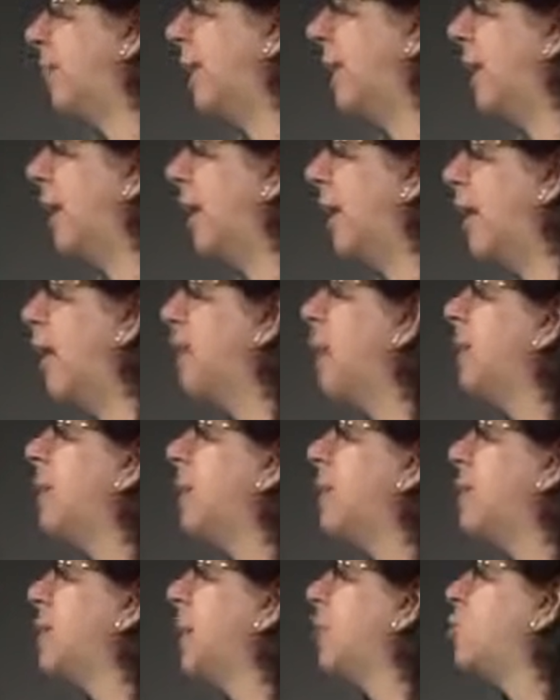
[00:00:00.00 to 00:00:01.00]
Okay?
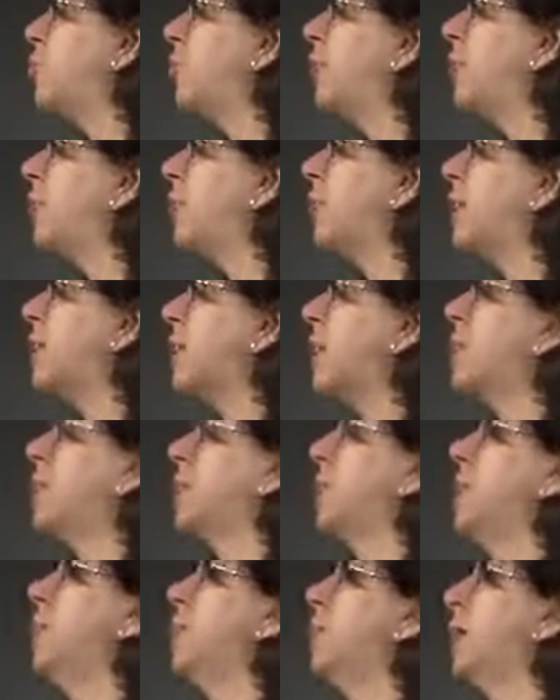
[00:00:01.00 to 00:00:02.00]
Saturation
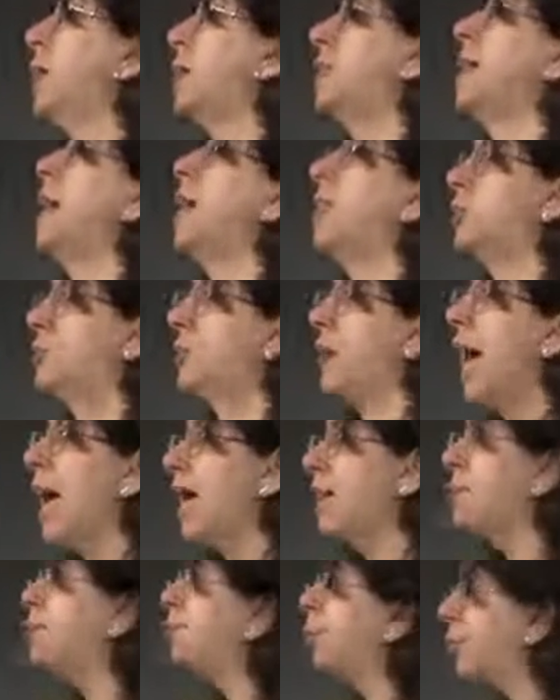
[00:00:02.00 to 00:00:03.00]
essentially means that you
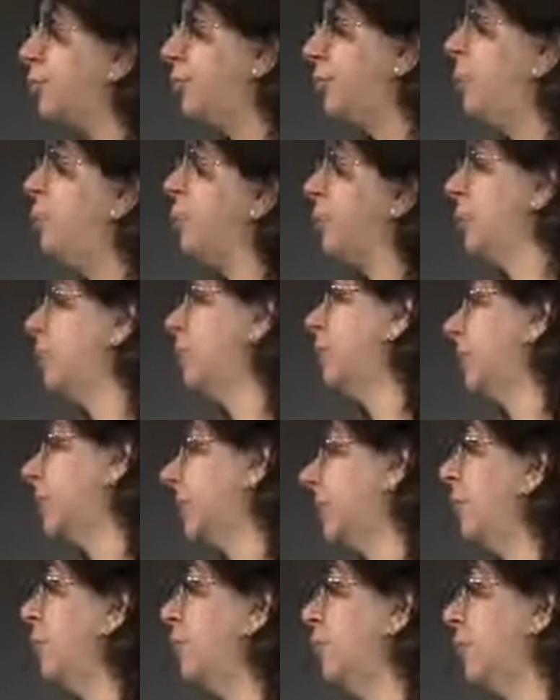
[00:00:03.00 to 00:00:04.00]
can't move those
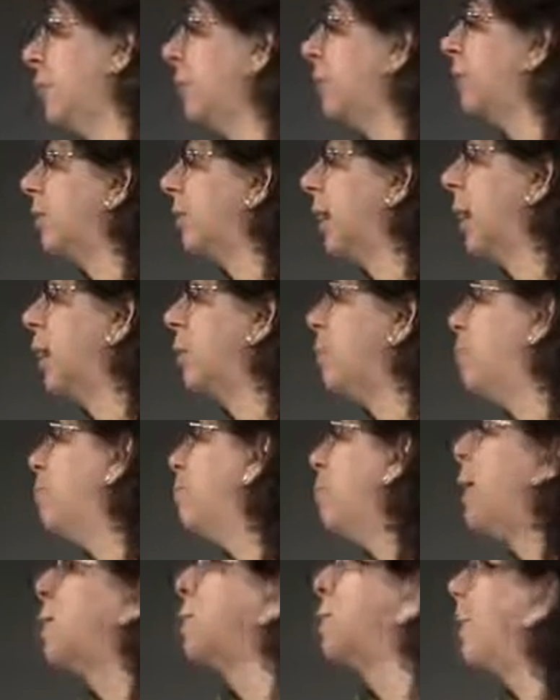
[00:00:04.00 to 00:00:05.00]
units anywhere. Okay? You're
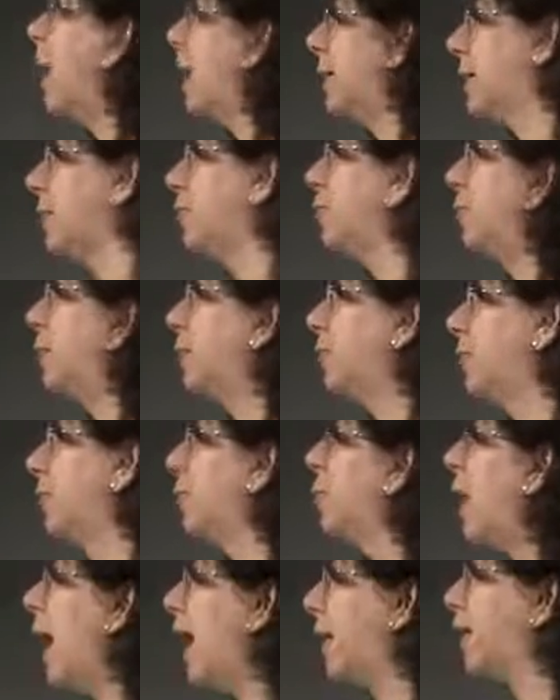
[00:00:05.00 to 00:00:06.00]
memorizing whatever
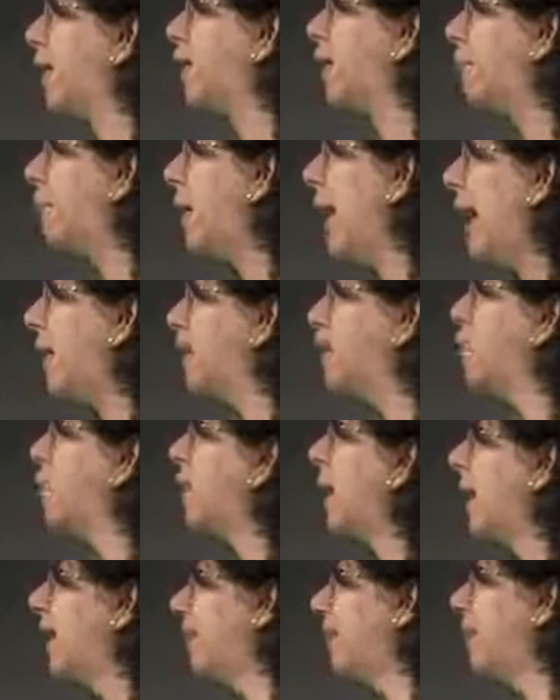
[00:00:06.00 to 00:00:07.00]
you had in the past. You
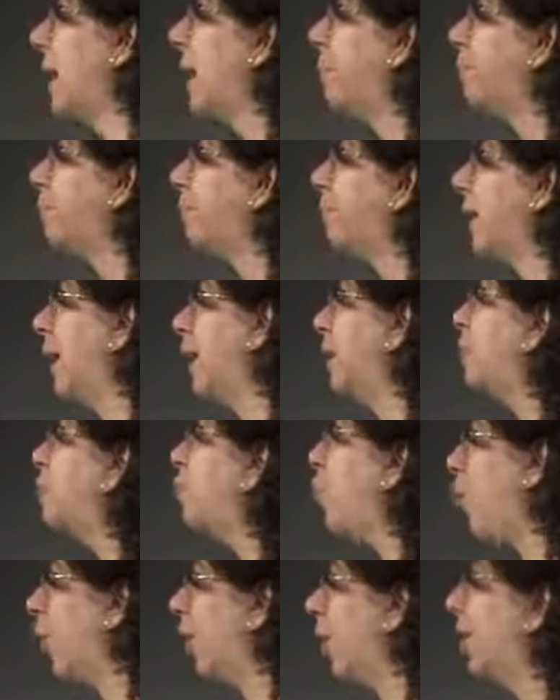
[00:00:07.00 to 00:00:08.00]
can't adapt
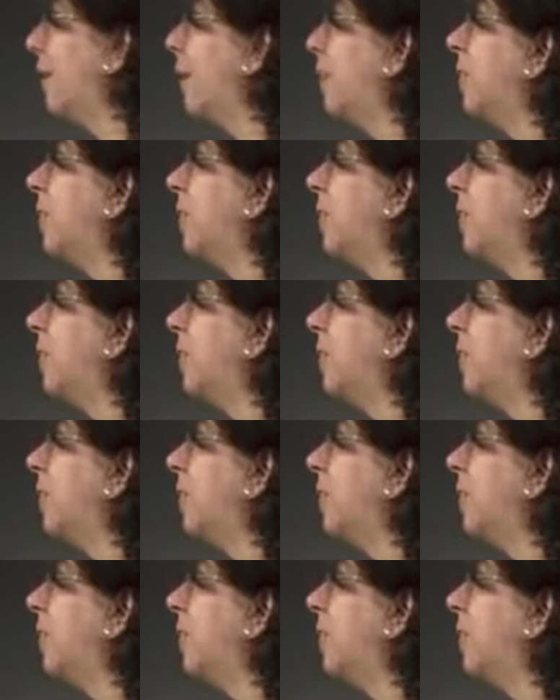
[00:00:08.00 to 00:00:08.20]
anymore